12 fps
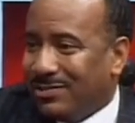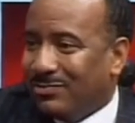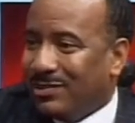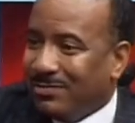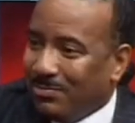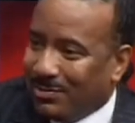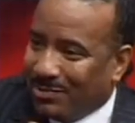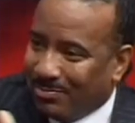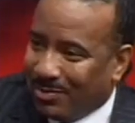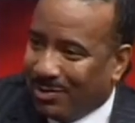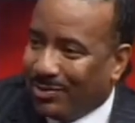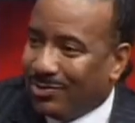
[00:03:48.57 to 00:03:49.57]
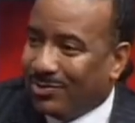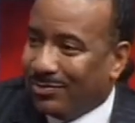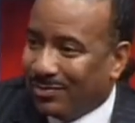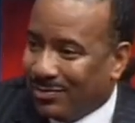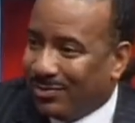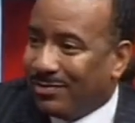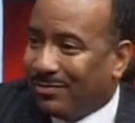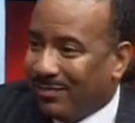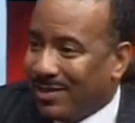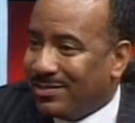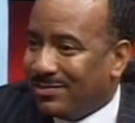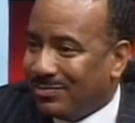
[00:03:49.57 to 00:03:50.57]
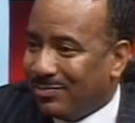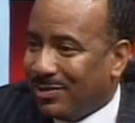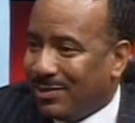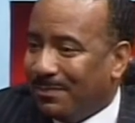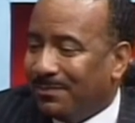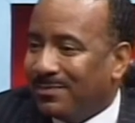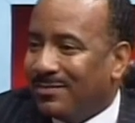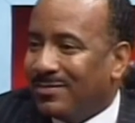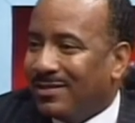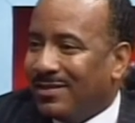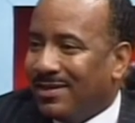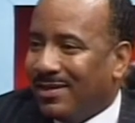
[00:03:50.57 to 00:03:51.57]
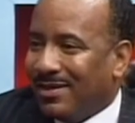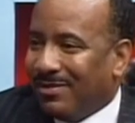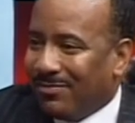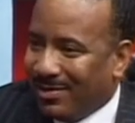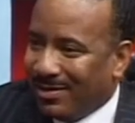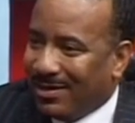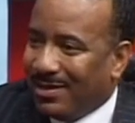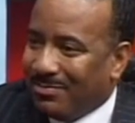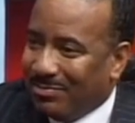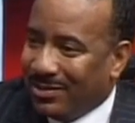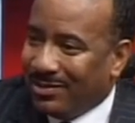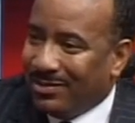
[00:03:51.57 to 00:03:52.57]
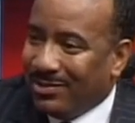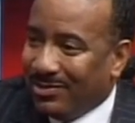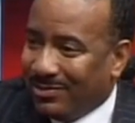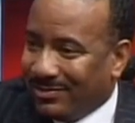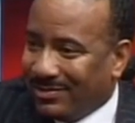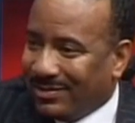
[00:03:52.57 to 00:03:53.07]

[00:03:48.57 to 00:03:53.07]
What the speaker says: that would get me to my goal the fastest way, and I found out being here,